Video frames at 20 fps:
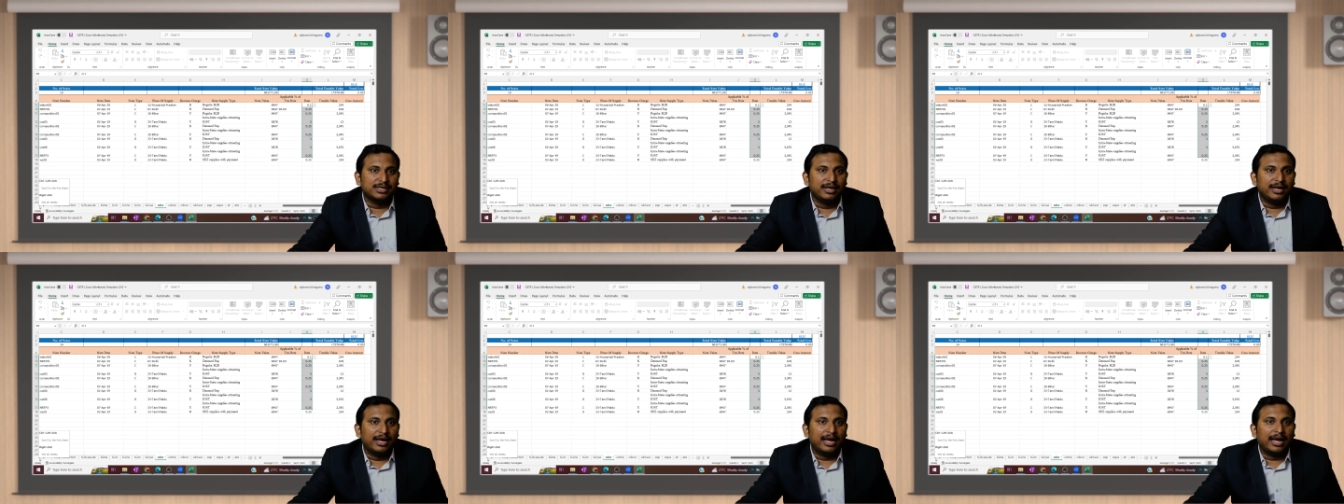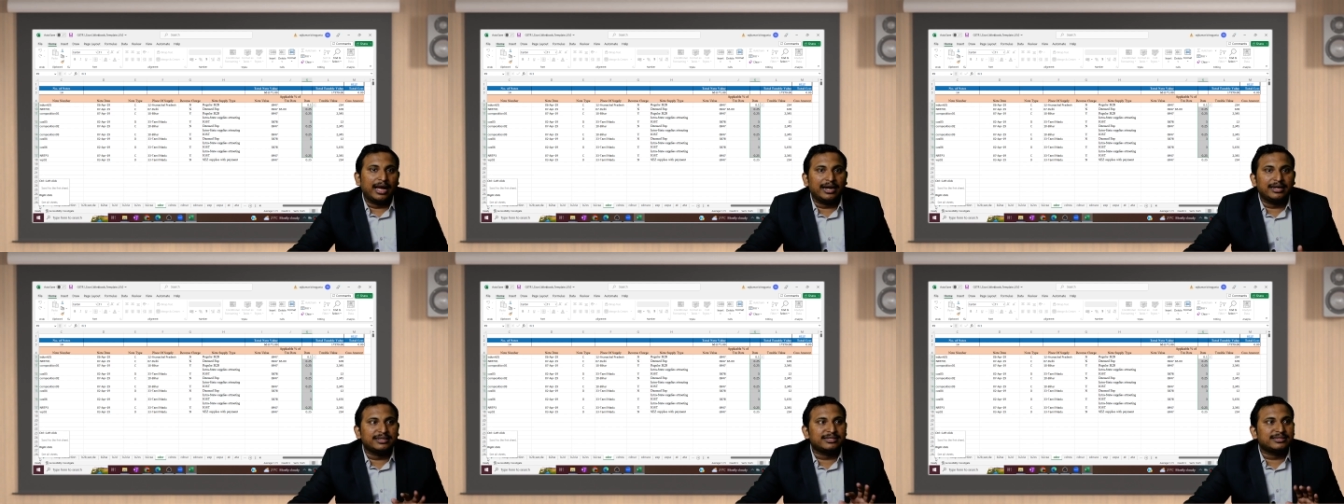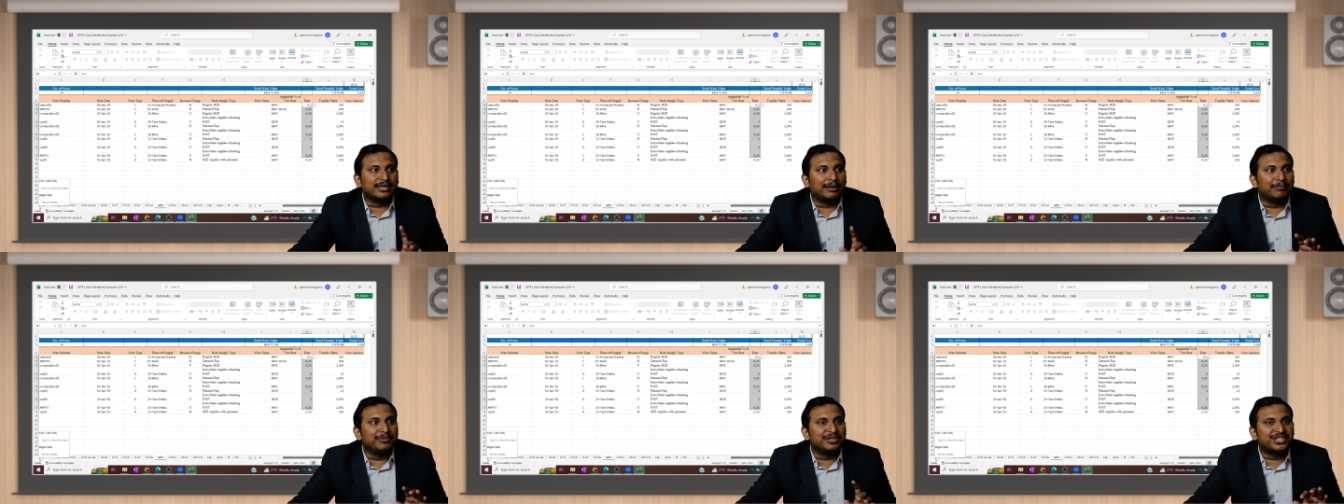and
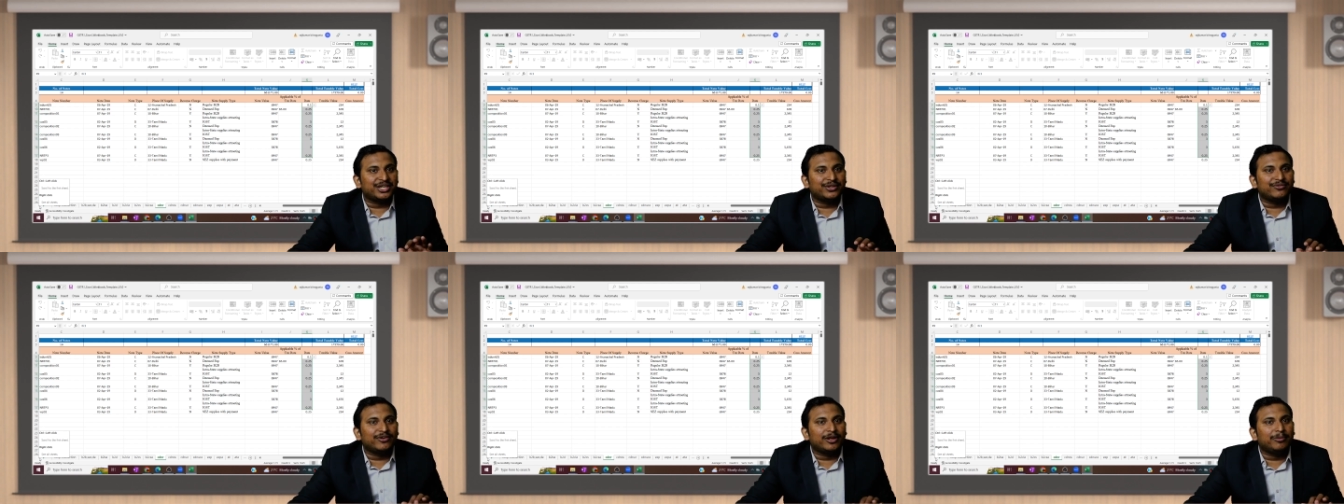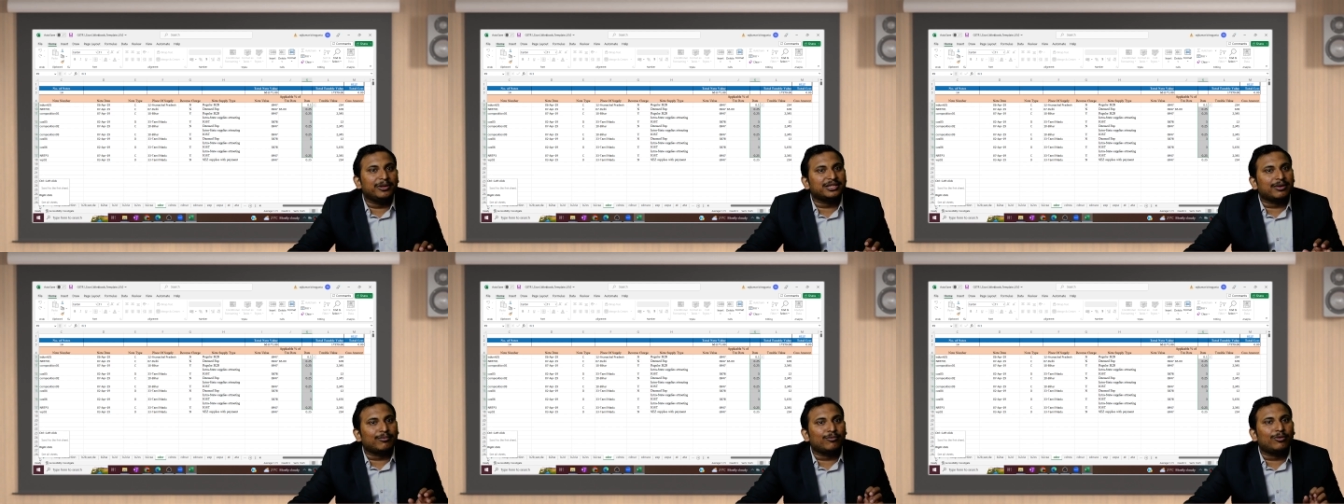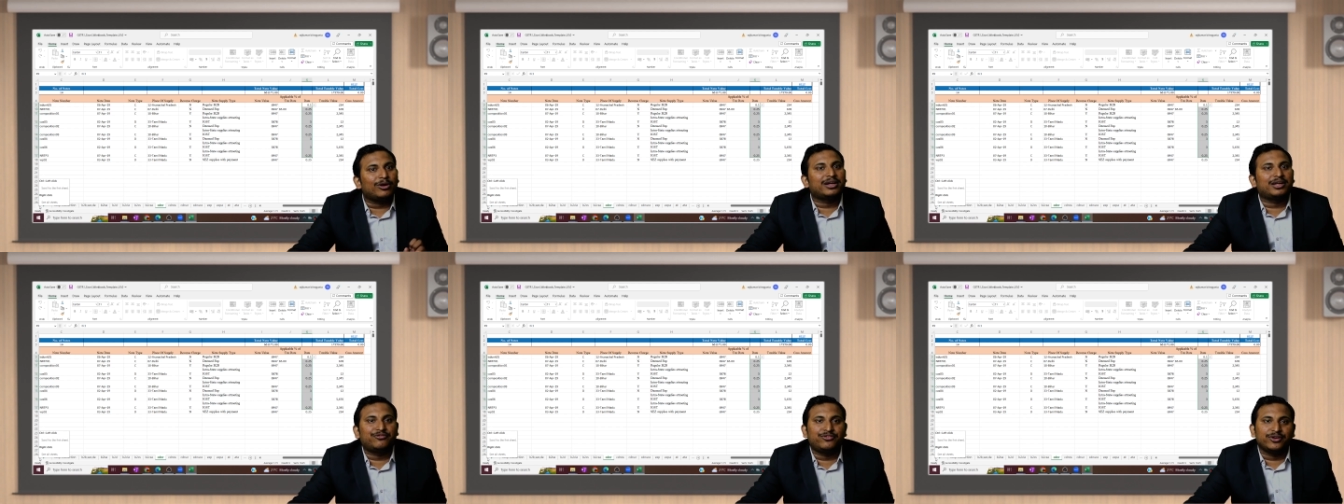submission will be somewhat
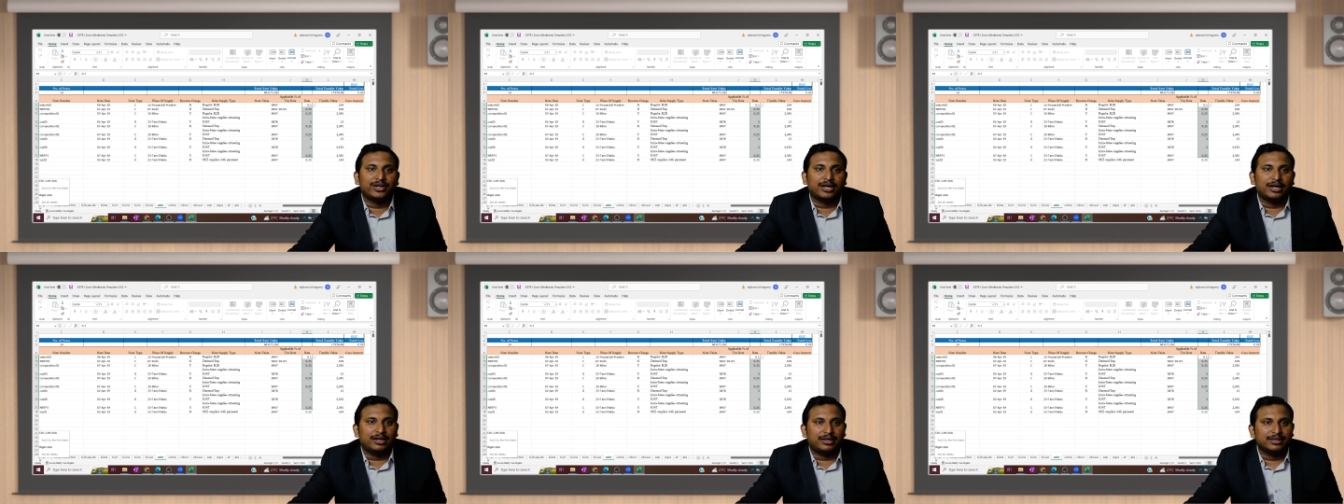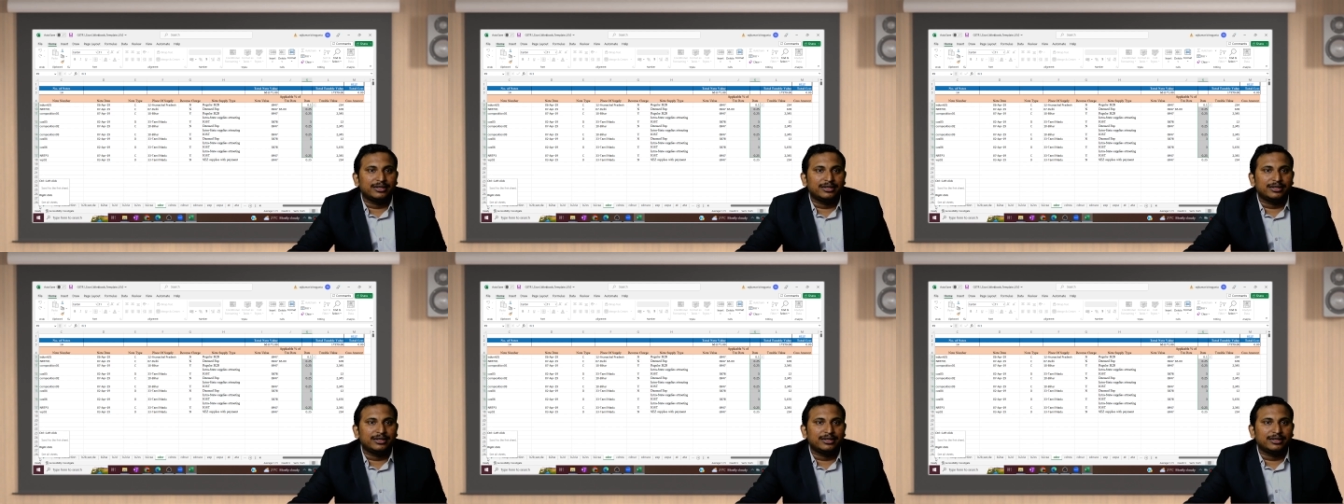difficult.